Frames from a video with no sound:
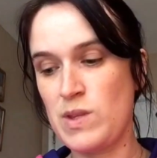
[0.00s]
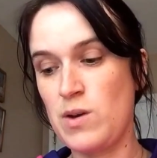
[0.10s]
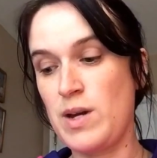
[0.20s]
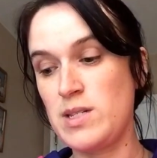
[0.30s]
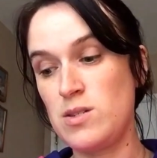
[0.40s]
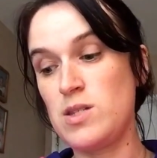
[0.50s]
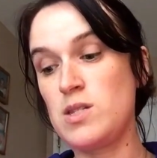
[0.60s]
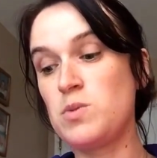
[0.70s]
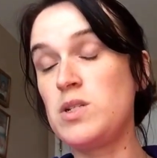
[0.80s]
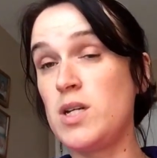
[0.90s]
Okay, so this
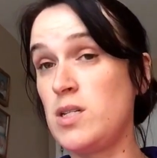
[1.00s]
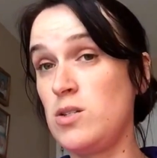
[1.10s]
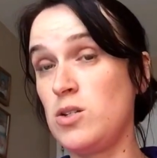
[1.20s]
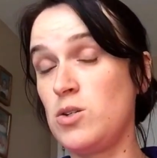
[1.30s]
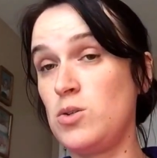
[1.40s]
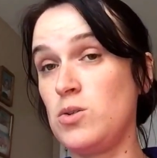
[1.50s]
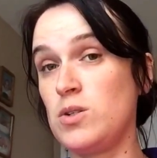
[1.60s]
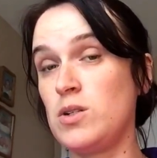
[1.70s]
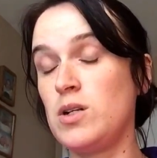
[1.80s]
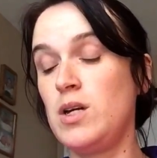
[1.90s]
one does look
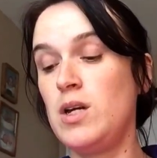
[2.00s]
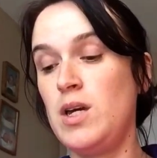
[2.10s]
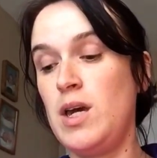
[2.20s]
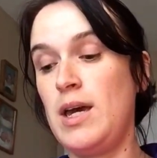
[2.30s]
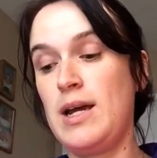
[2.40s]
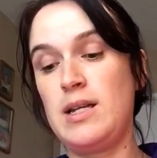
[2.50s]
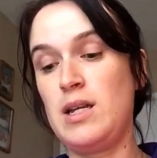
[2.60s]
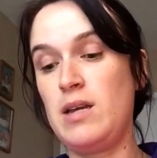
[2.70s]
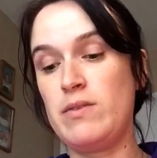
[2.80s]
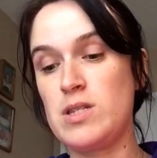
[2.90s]
cooler, and I didn't
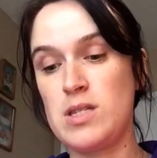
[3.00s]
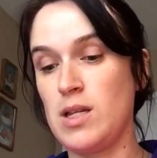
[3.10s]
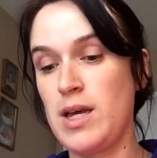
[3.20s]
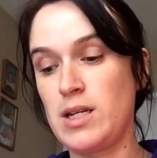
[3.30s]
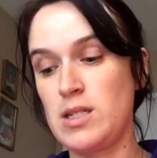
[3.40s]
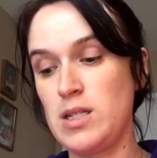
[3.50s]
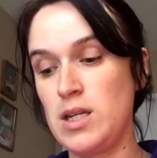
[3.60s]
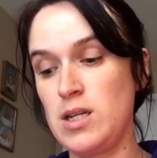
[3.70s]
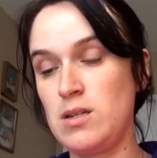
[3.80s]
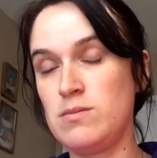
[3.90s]
even select
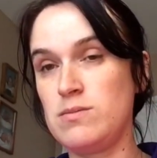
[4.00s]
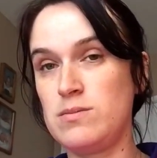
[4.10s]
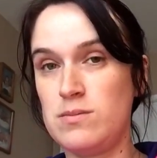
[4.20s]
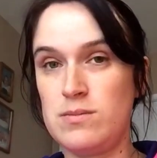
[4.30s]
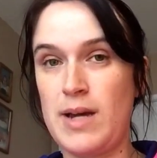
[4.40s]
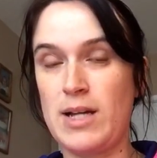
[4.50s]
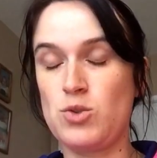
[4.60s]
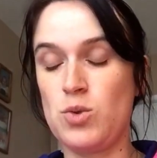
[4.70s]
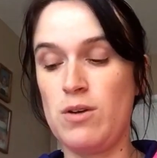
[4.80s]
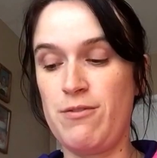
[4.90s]
the
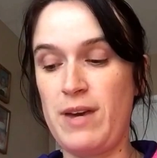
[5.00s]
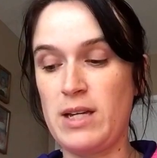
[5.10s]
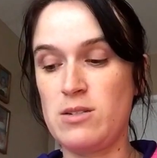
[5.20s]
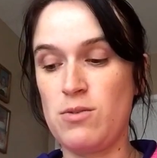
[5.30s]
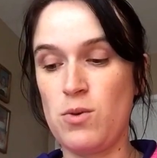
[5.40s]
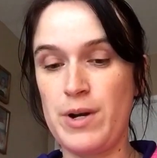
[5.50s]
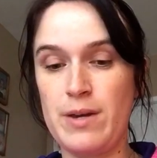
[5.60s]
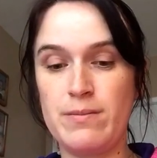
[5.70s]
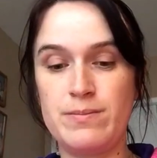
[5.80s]
actual effect for it.